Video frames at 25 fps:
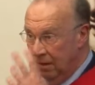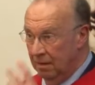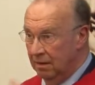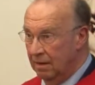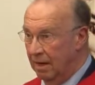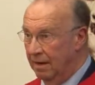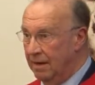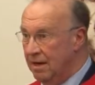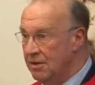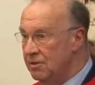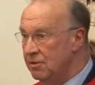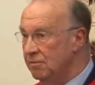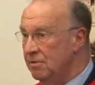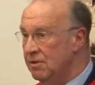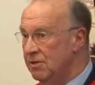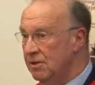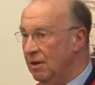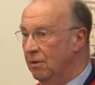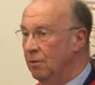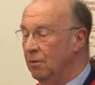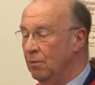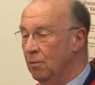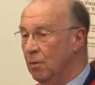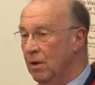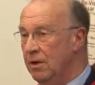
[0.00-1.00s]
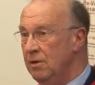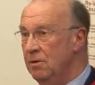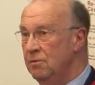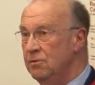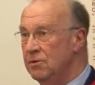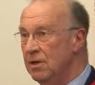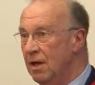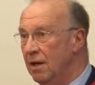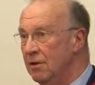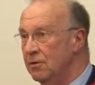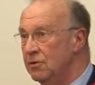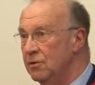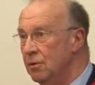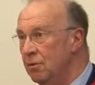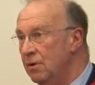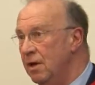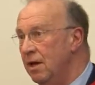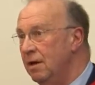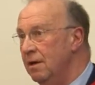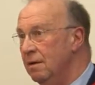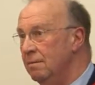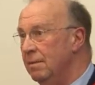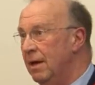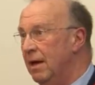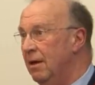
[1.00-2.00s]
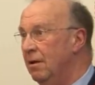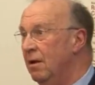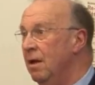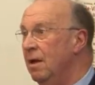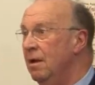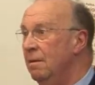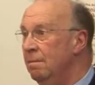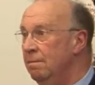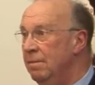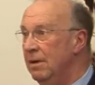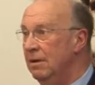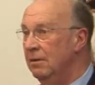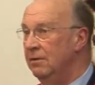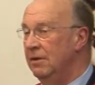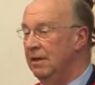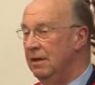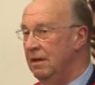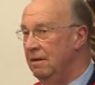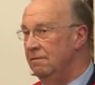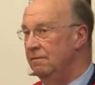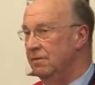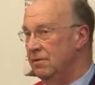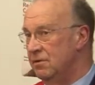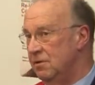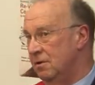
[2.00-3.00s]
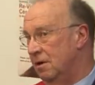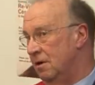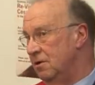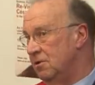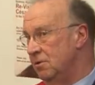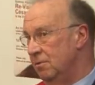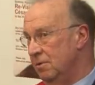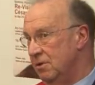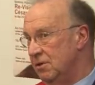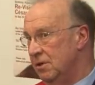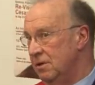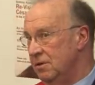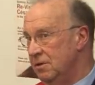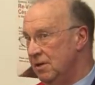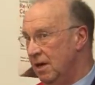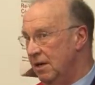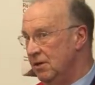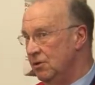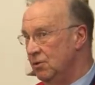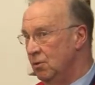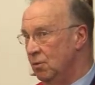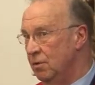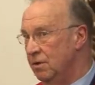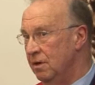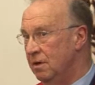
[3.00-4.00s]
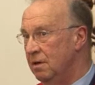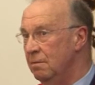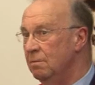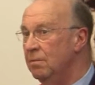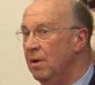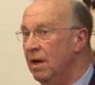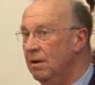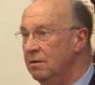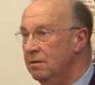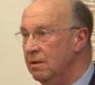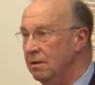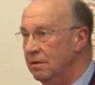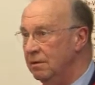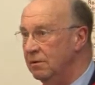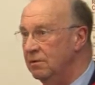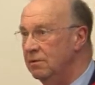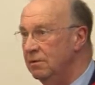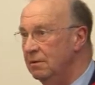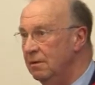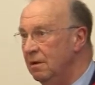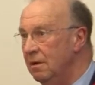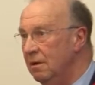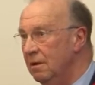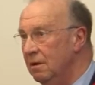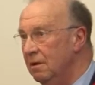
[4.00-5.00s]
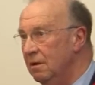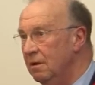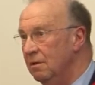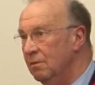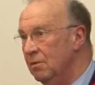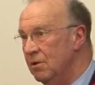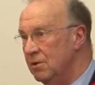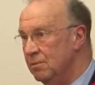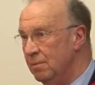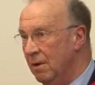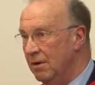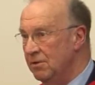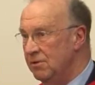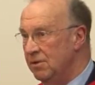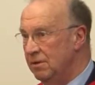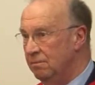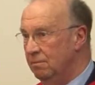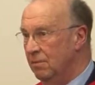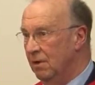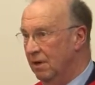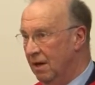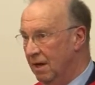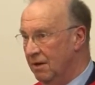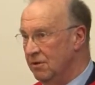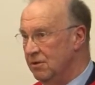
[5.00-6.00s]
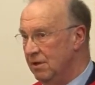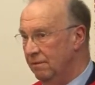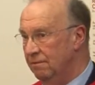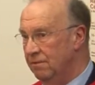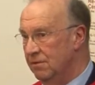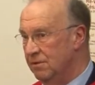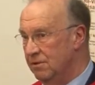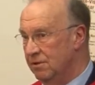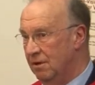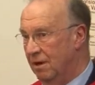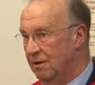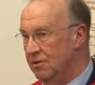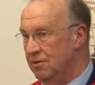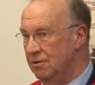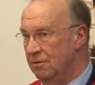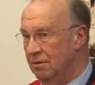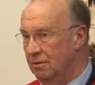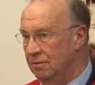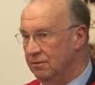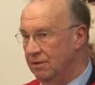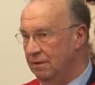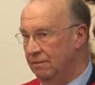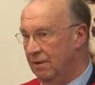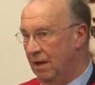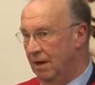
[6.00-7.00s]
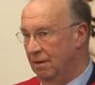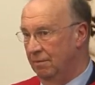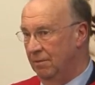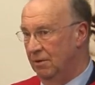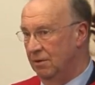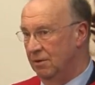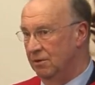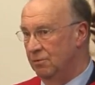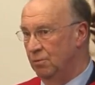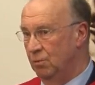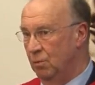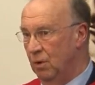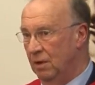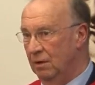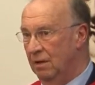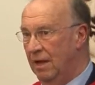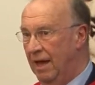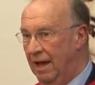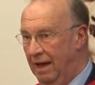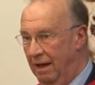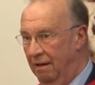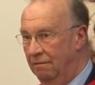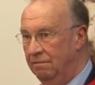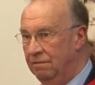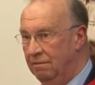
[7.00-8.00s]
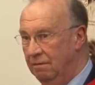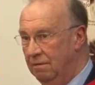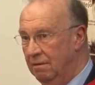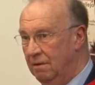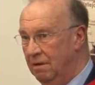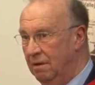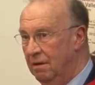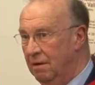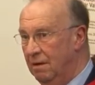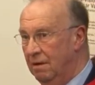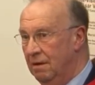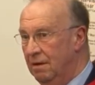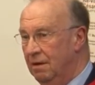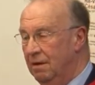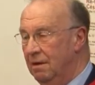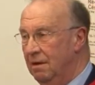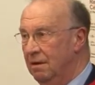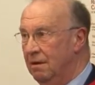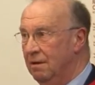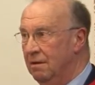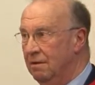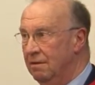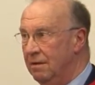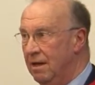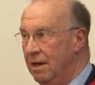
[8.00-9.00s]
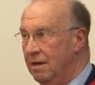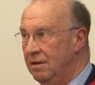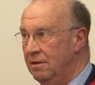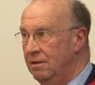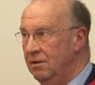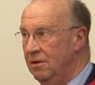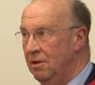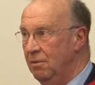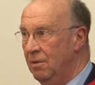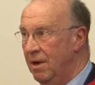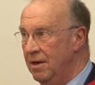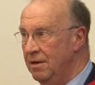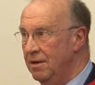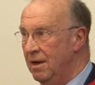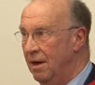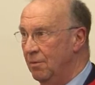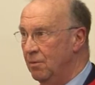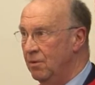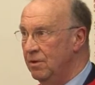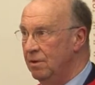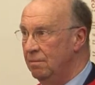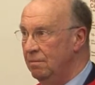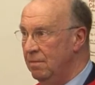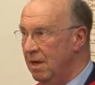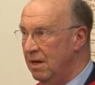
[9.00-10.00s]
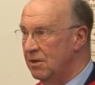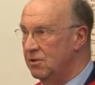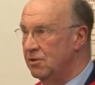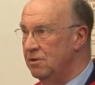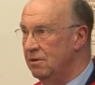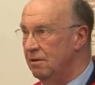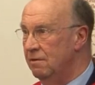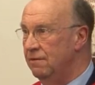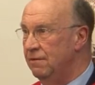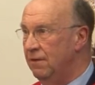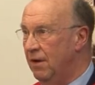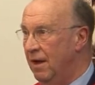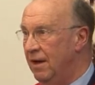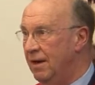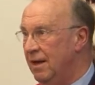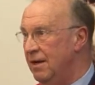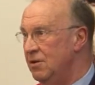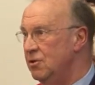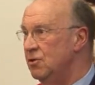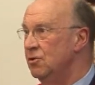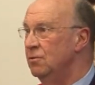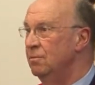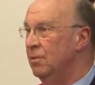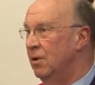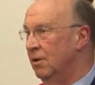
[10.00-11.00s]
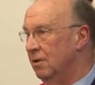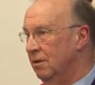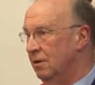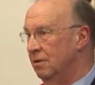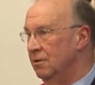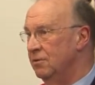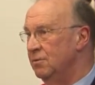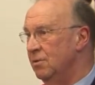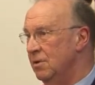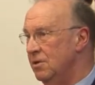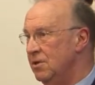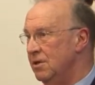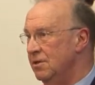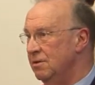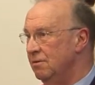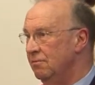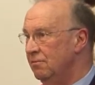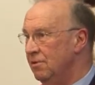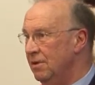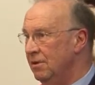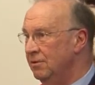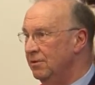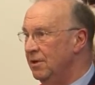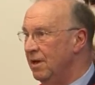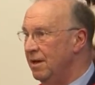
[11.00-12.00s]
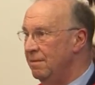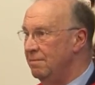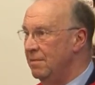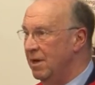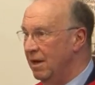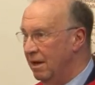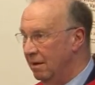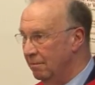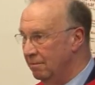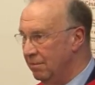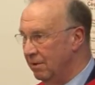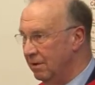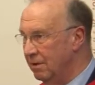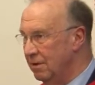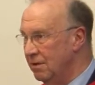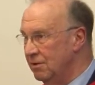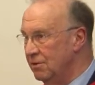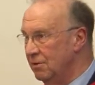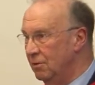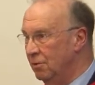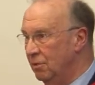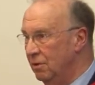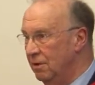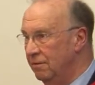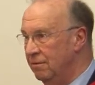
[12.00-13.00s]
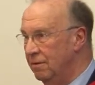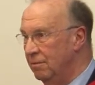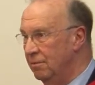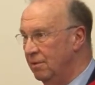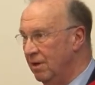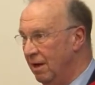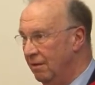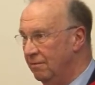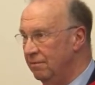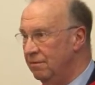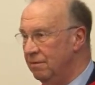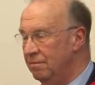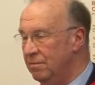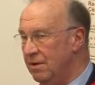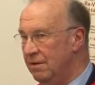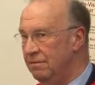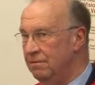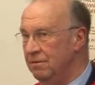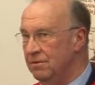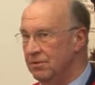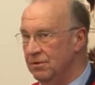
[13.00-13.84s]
And as a result, when you start talking about building infrastructure which contains all the components, which most large infrastructural developments will have, then you end up with a mixture of financial models, which is a real nightmare, because all of them come from different